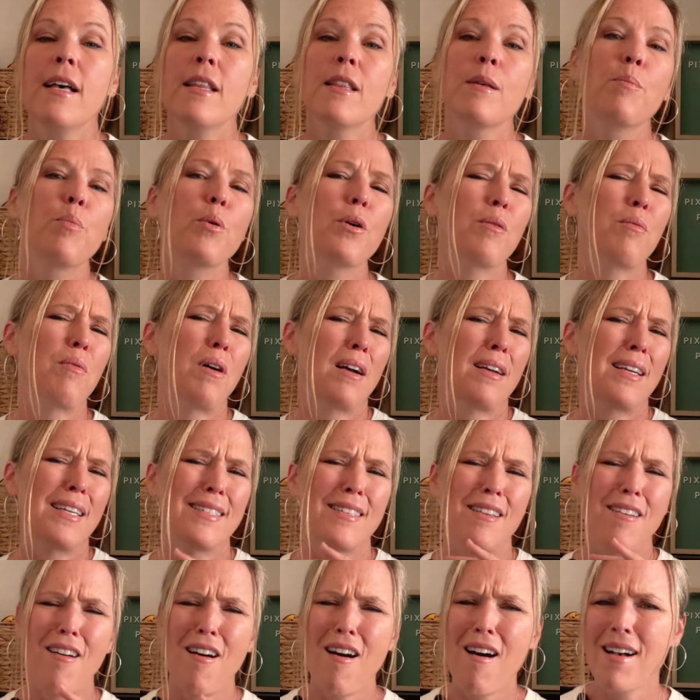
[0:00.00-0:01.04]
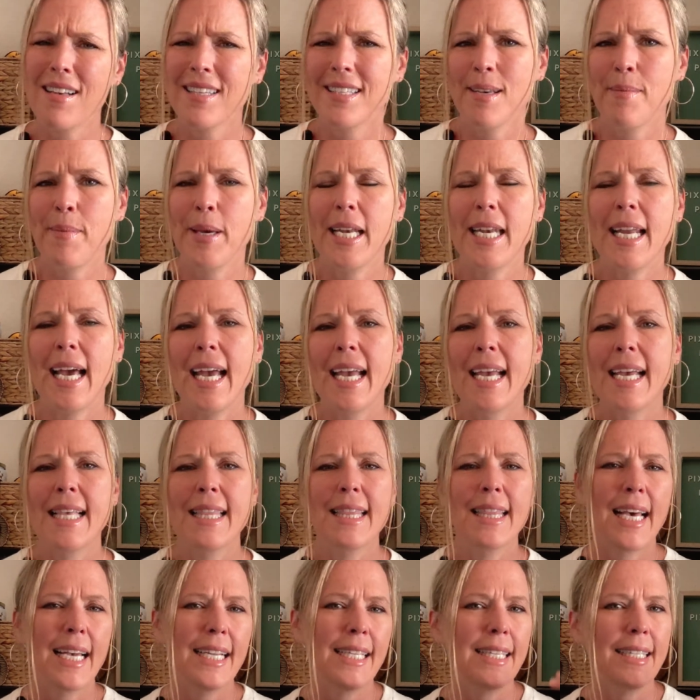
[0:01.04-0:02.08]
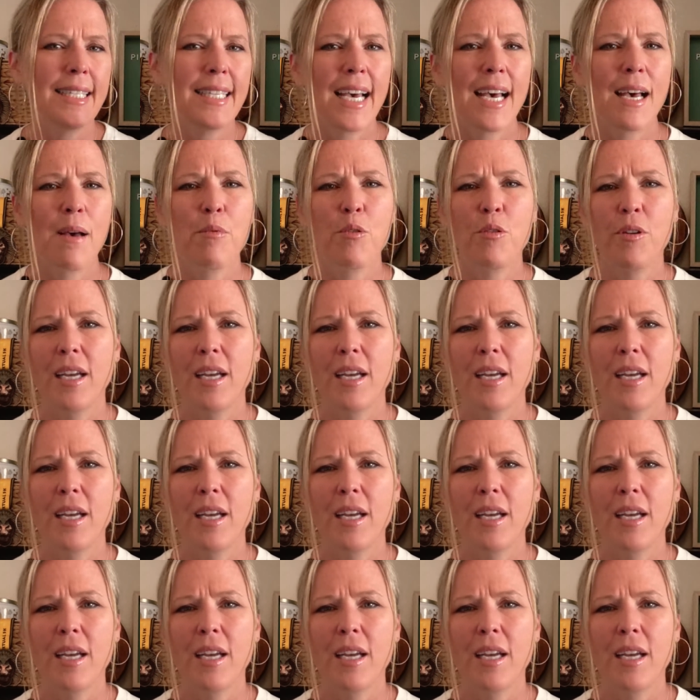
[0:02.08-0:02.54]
The Boardwalk is awesome at night, lights up,